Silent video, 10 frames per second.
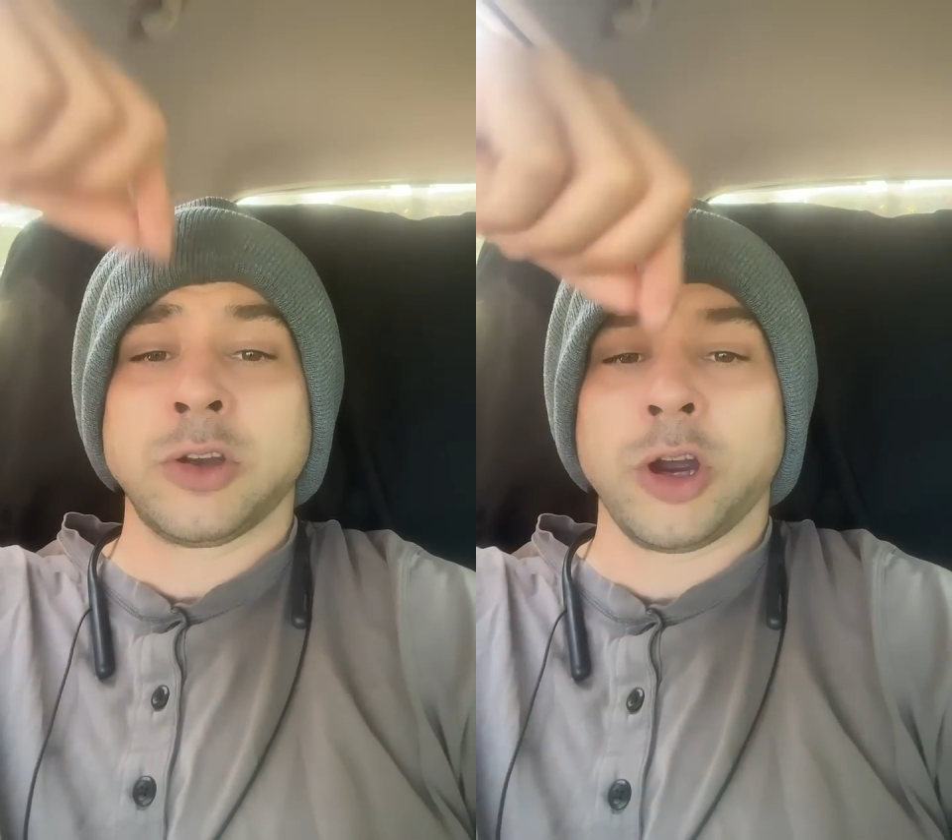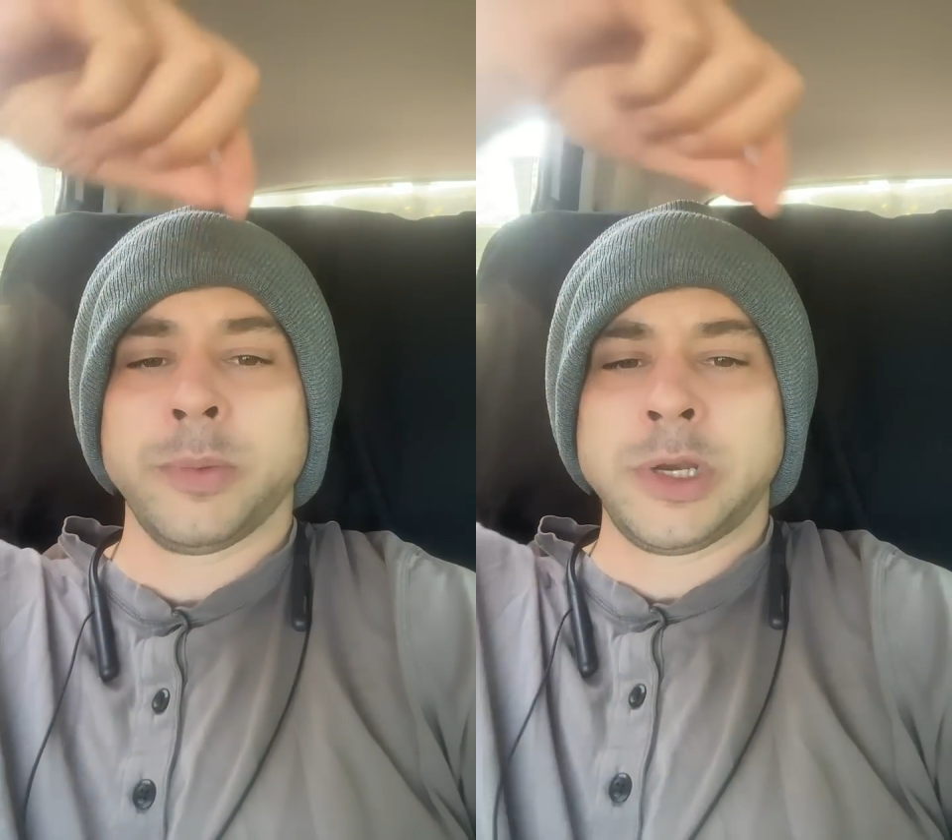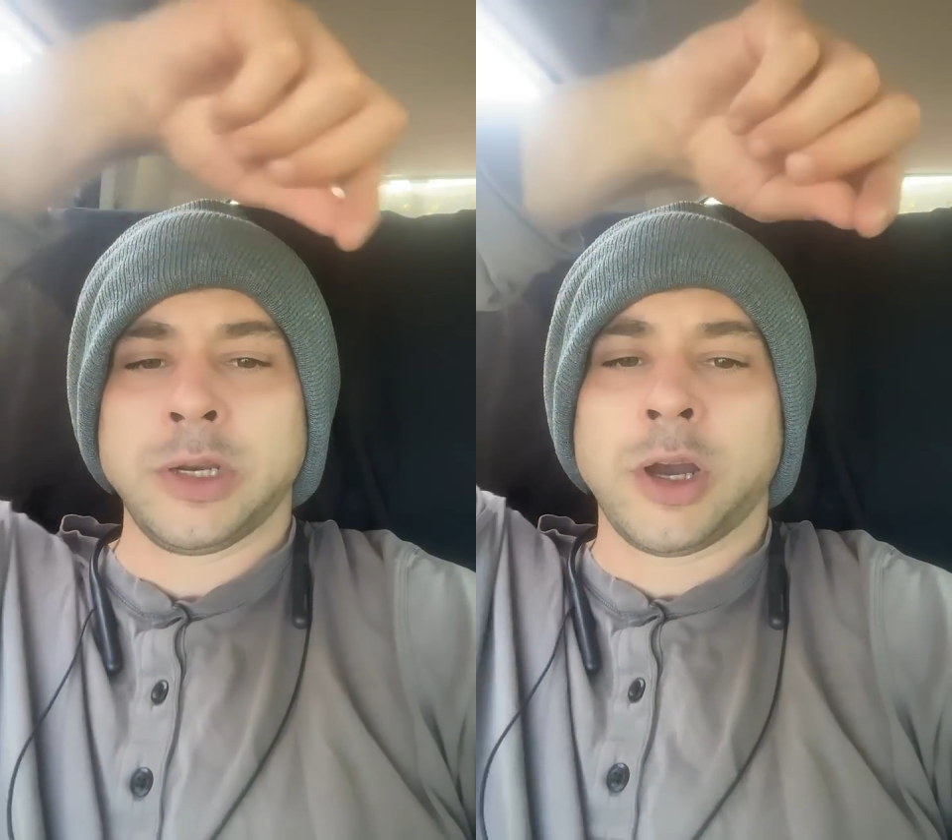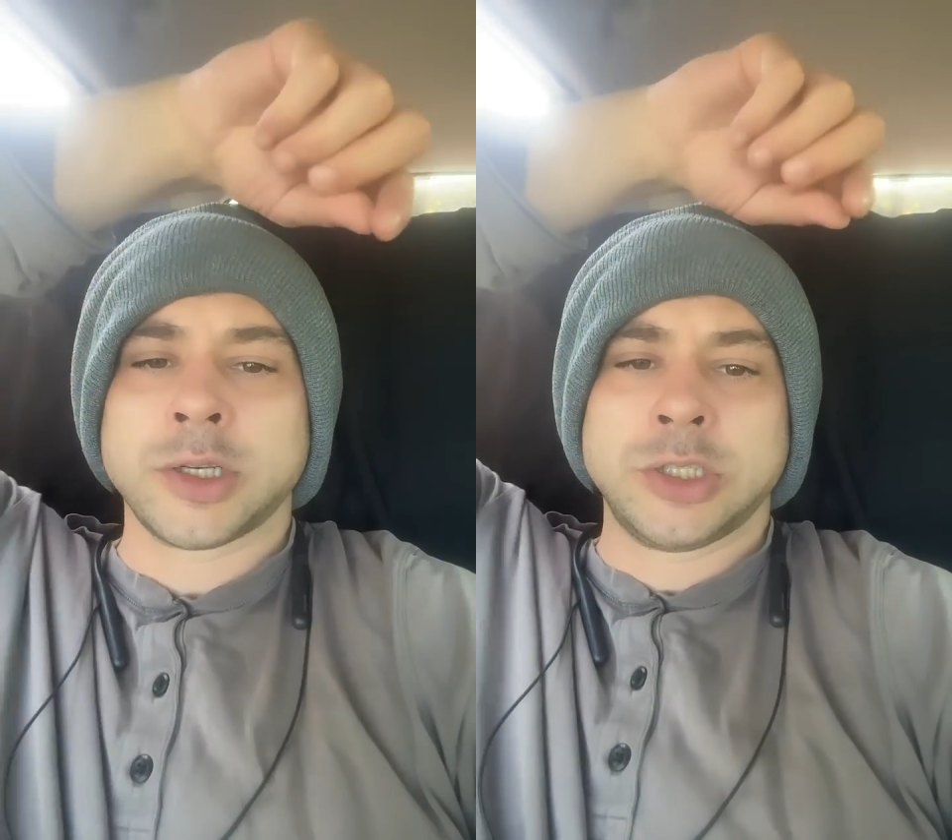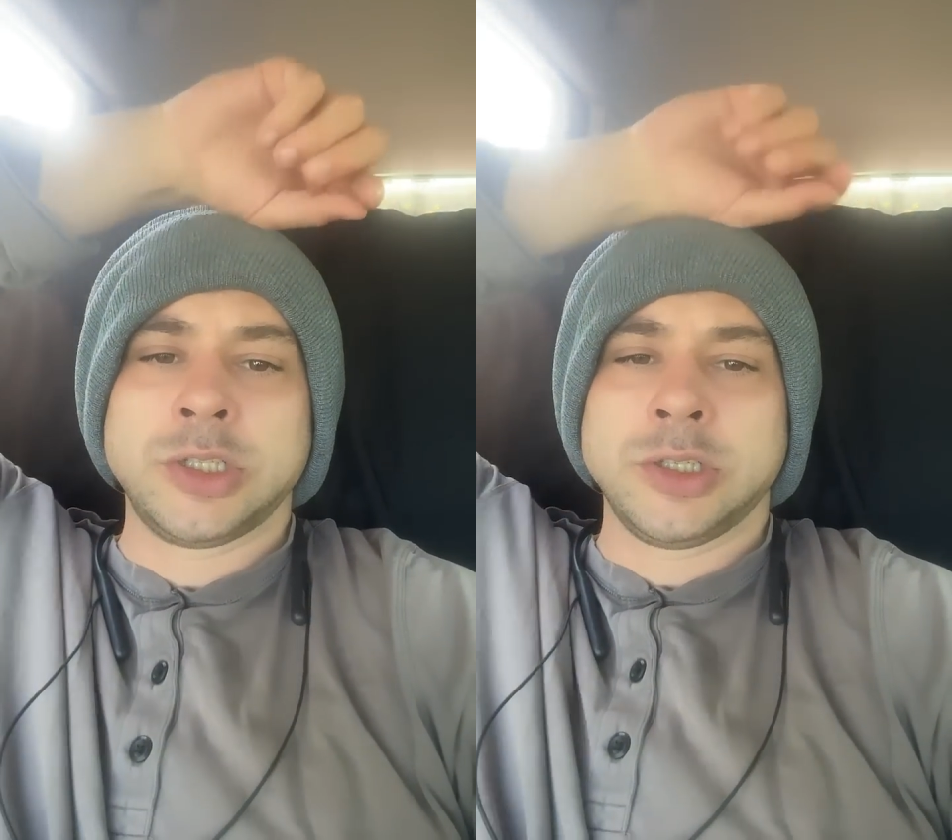carbon and
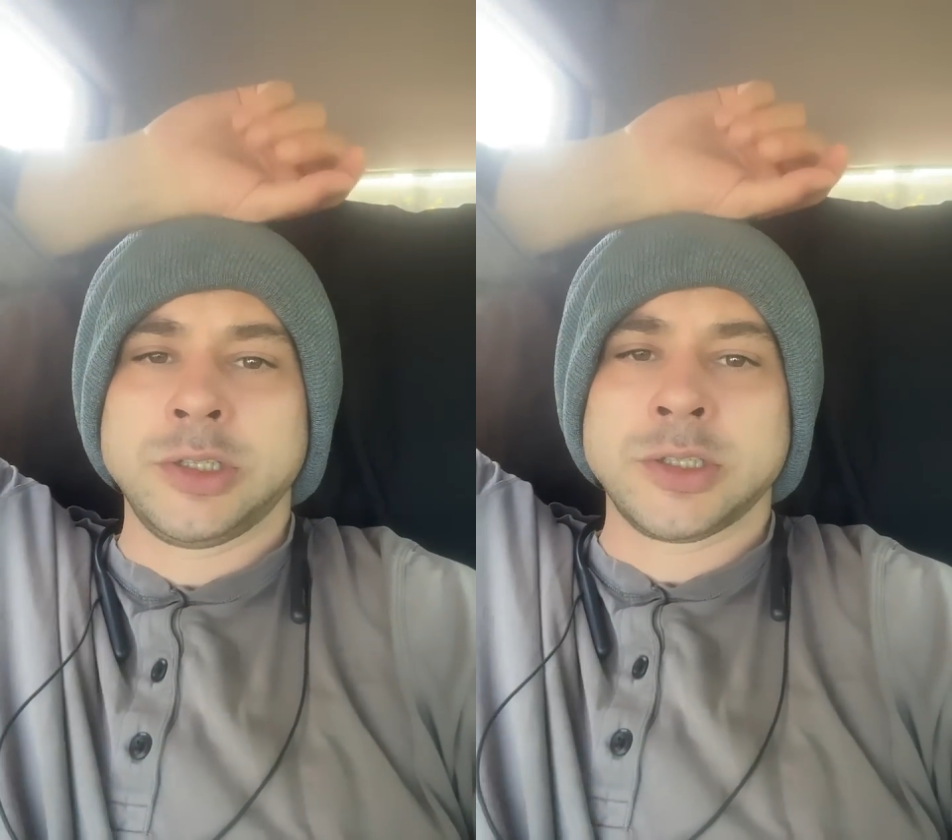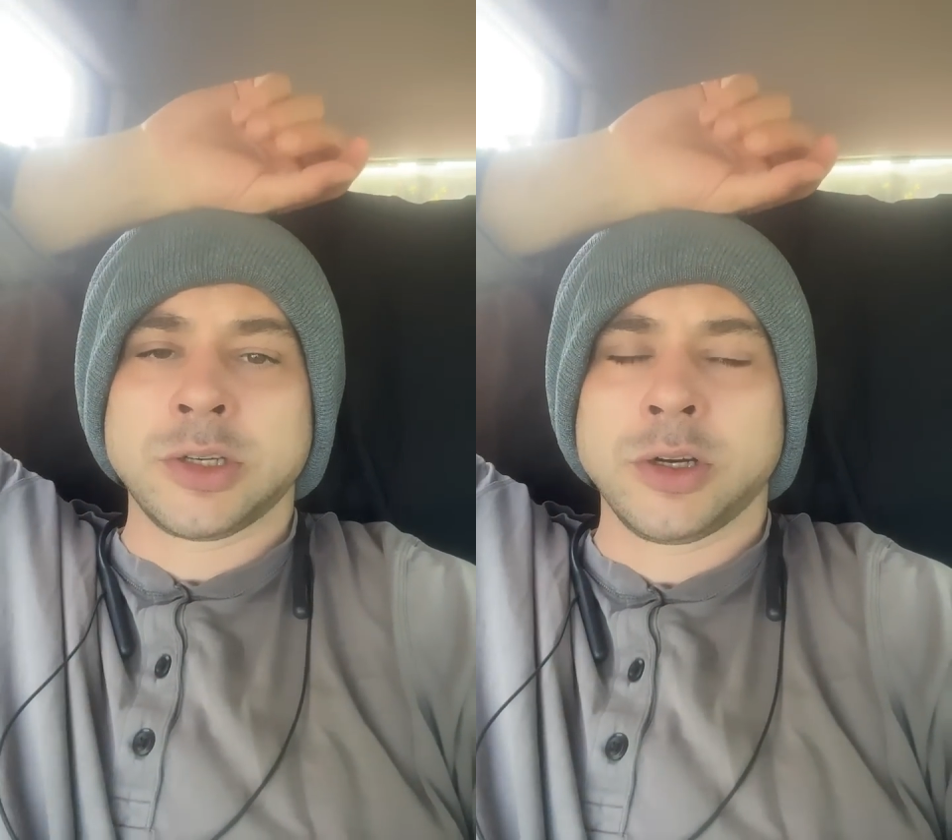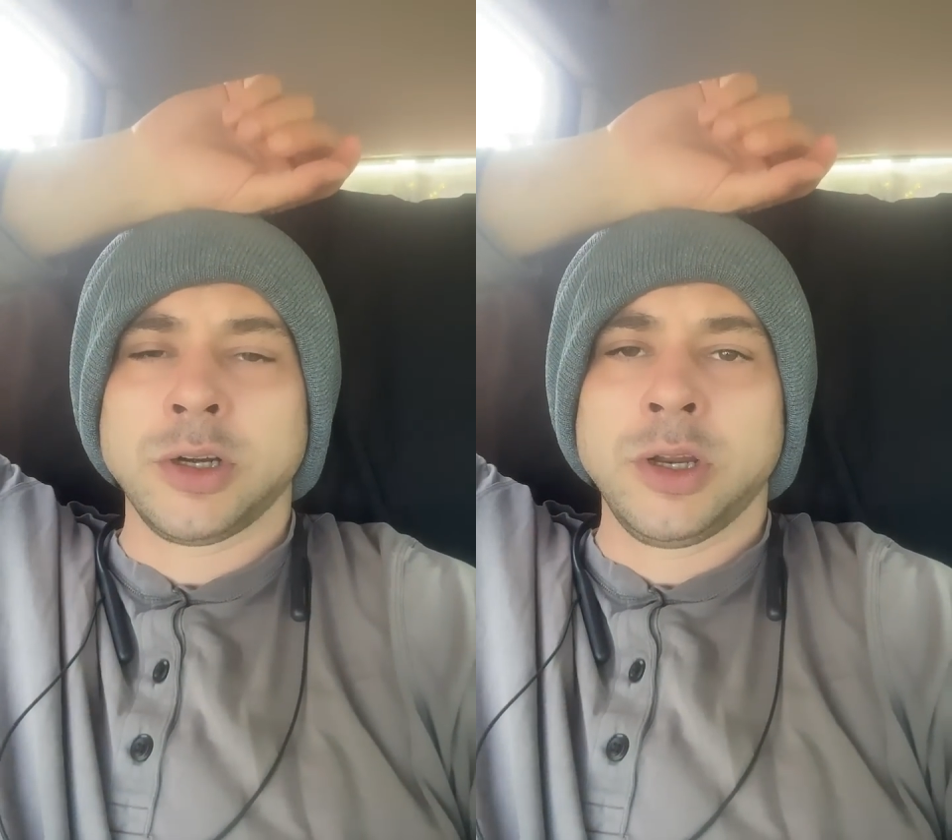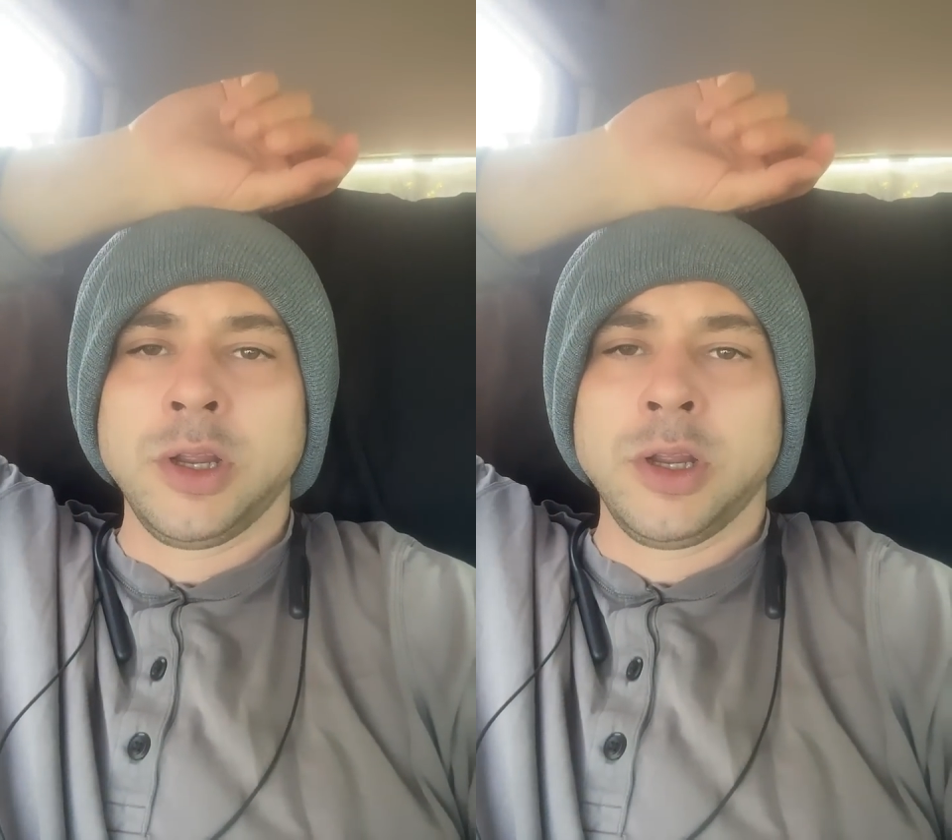oxygen to start.